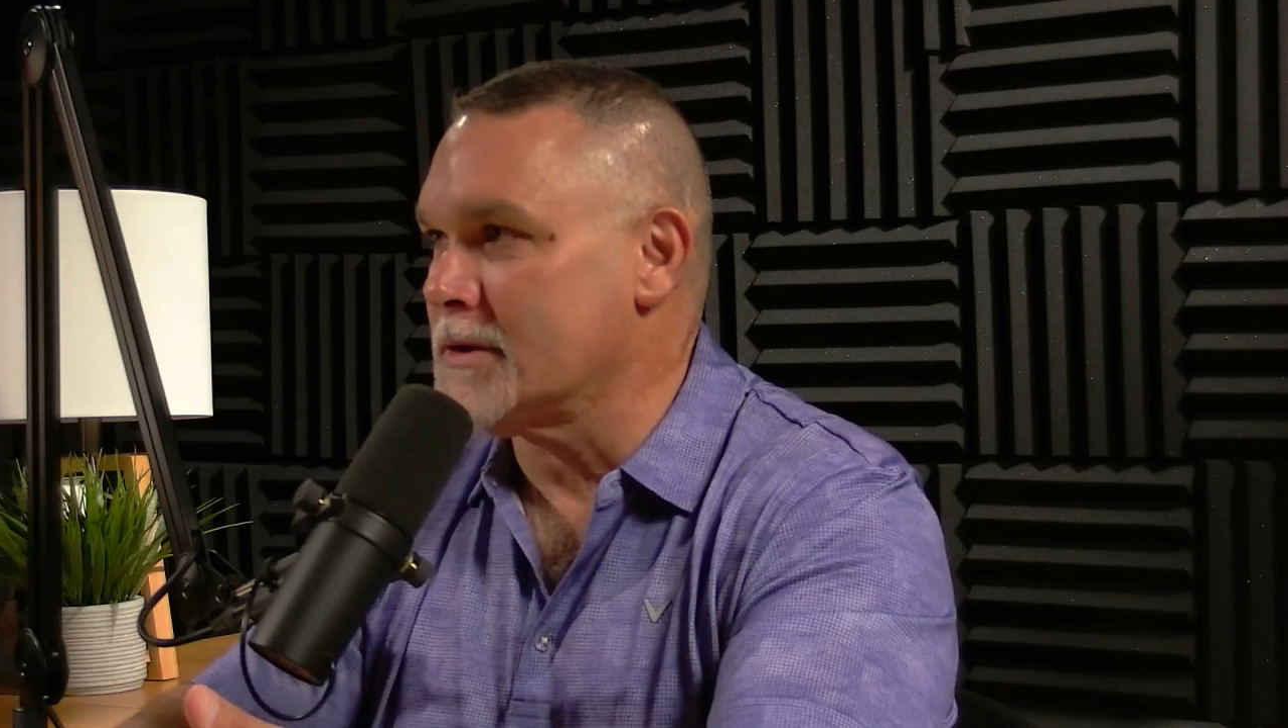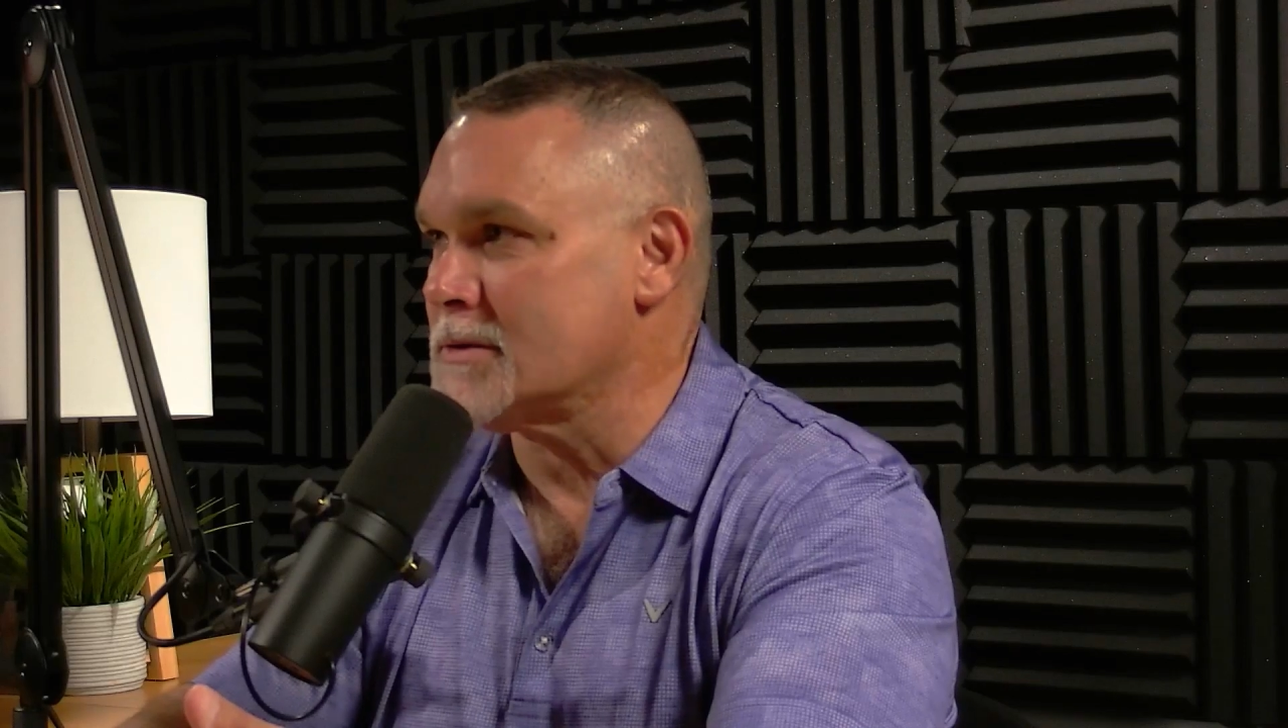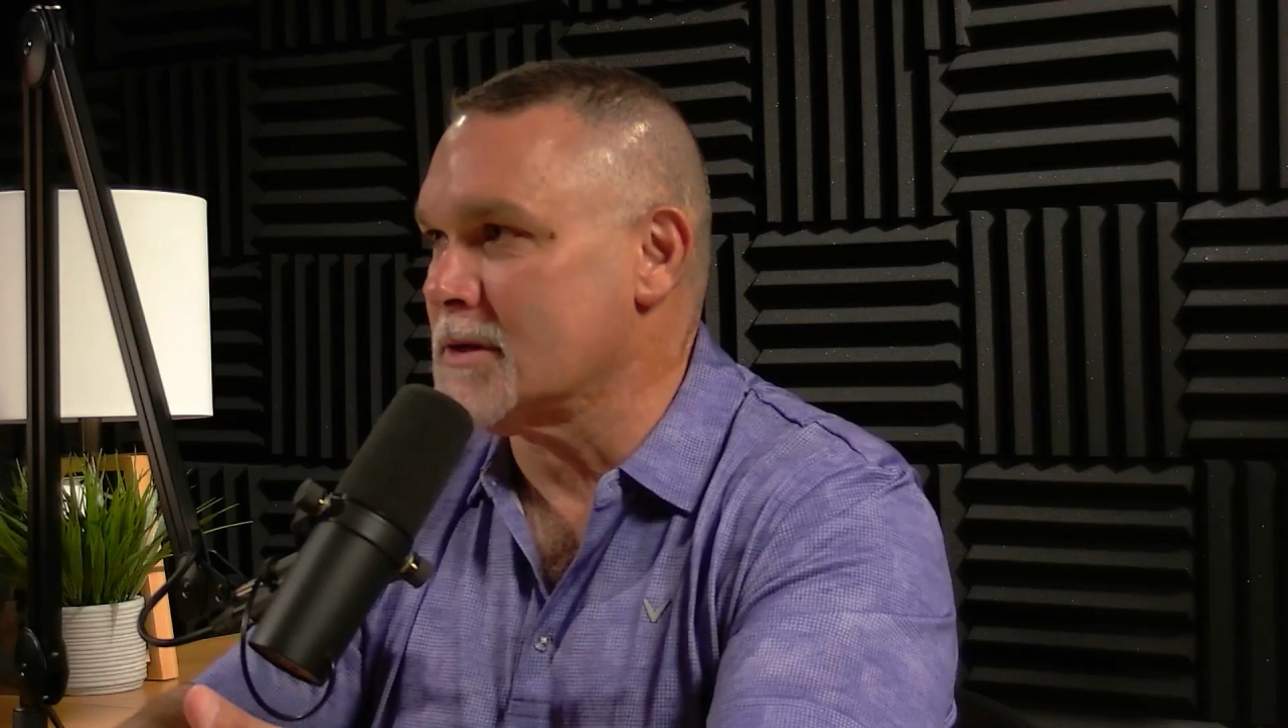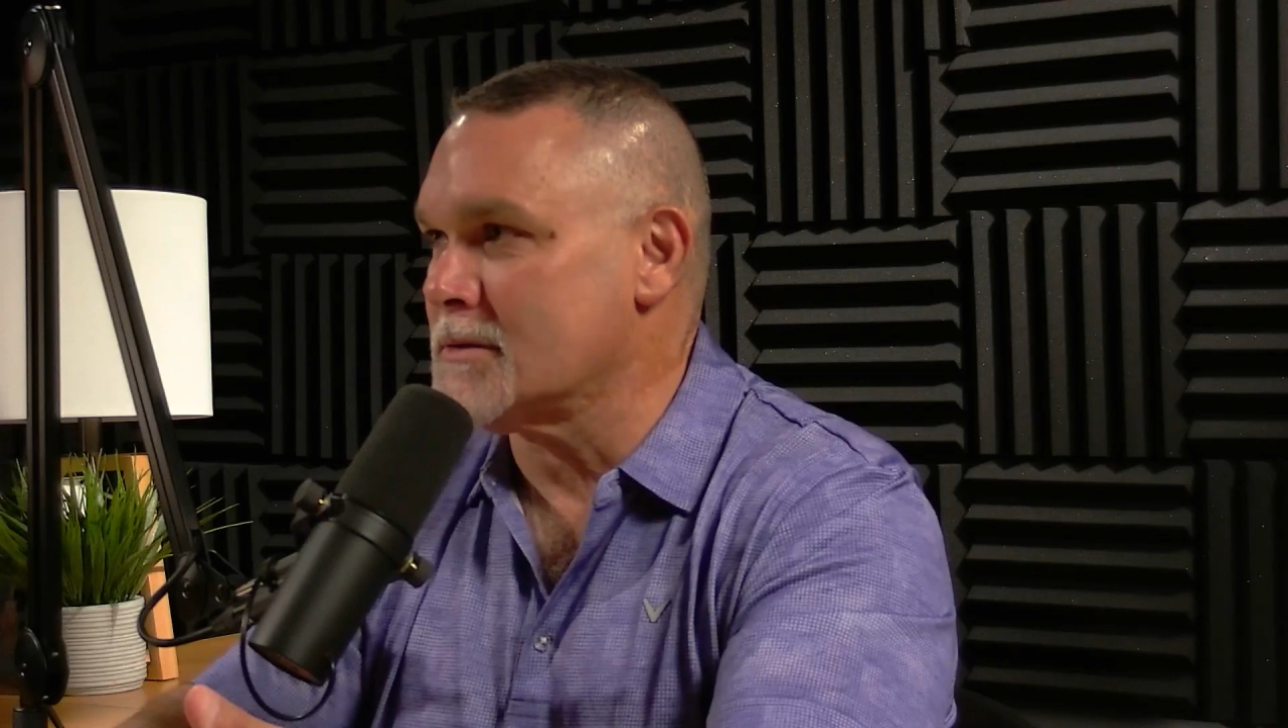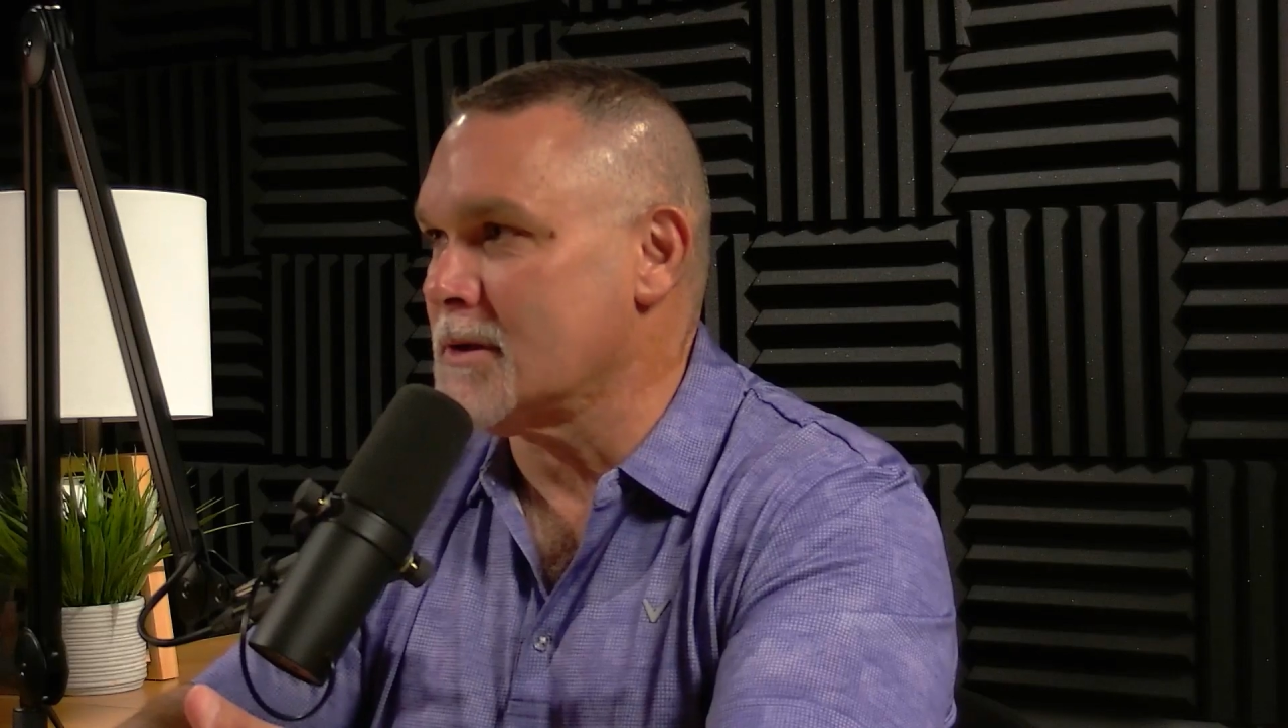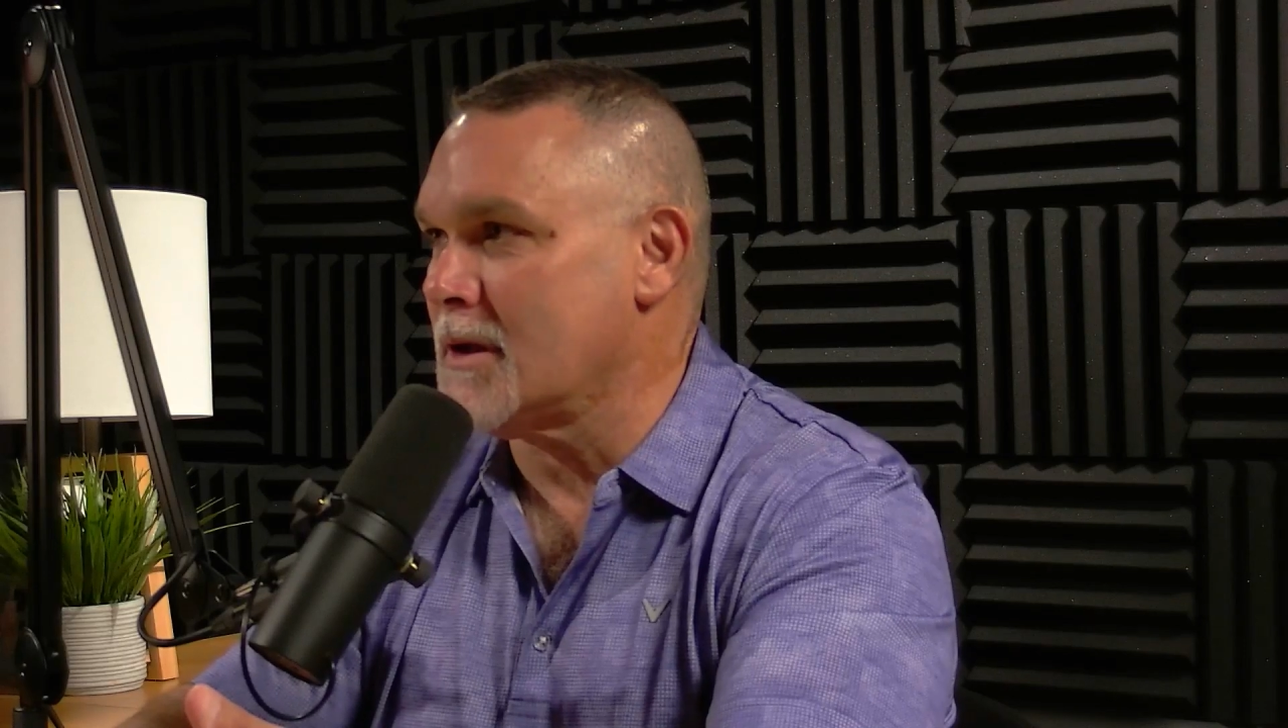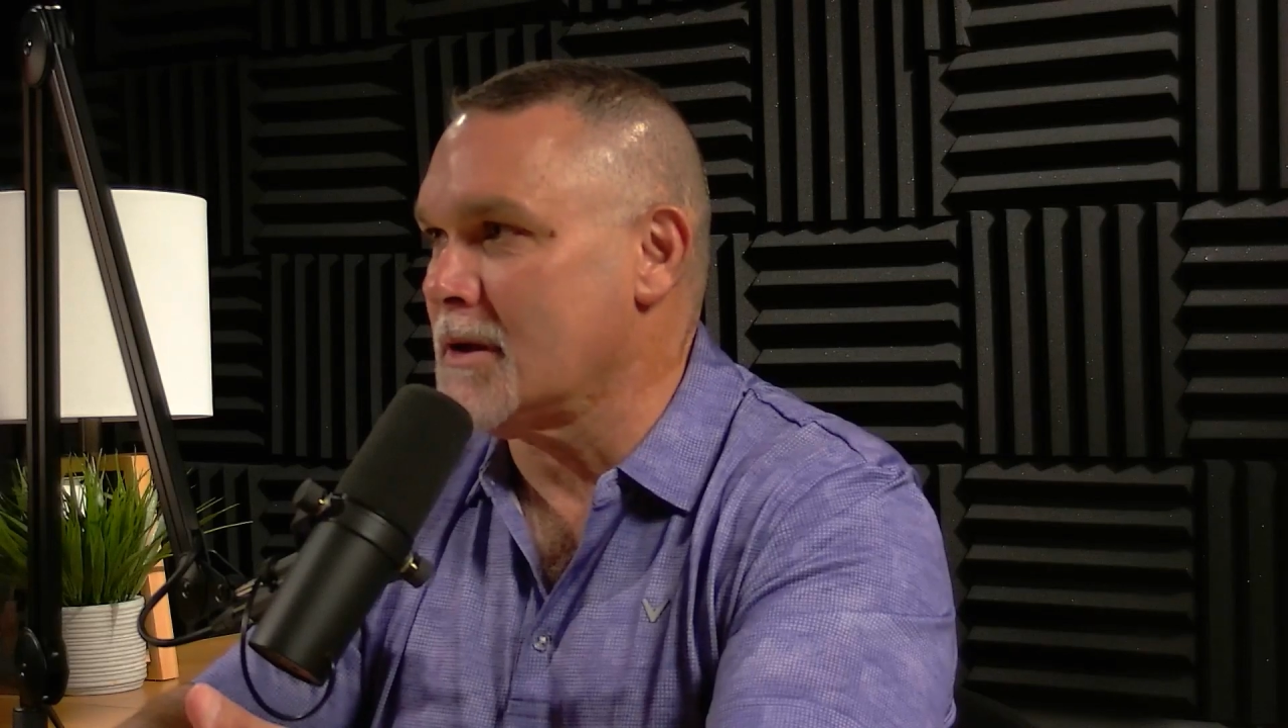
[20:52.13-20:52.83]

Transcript: is that,